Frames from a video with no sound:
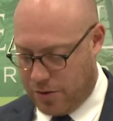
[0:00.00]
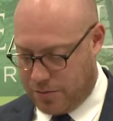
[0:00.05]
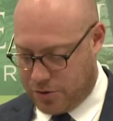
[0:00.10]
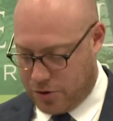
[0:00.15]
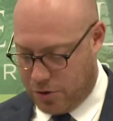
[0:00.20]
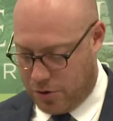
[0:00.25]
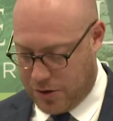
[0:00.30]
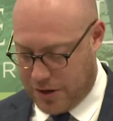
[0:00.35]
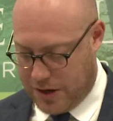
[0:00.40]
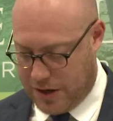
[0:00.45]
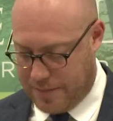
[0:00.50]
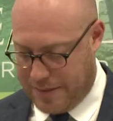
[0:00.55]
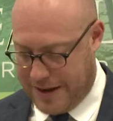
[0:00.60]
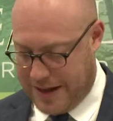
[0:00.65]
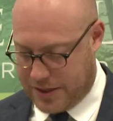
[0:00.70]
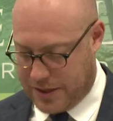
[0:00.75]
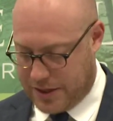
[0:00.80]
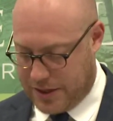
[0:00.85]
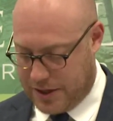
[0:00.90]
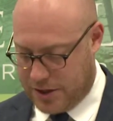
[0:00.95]
talking
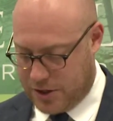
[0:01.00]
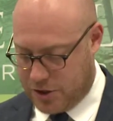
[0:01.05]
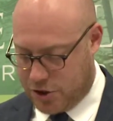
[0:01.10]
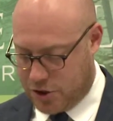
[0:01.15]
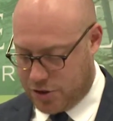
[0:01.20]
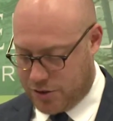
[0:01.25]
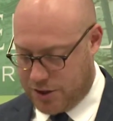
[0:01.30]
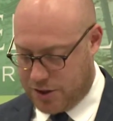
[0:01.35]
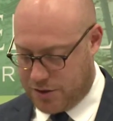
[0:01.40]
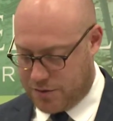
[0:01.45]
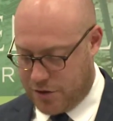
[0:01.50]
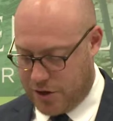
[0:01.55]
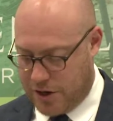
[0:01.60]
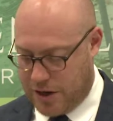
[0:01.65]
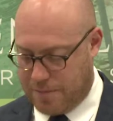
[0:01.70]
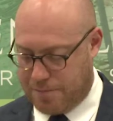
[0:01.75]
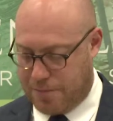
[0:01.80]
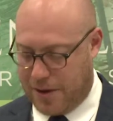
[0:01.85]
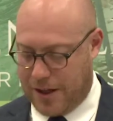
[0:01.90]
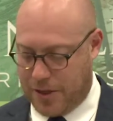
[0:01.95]
about the jury's
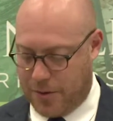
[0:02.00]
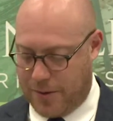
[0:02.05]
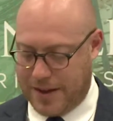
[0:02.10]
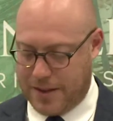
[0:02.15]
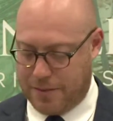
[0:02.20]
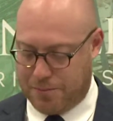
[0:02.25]
verdict, by the way,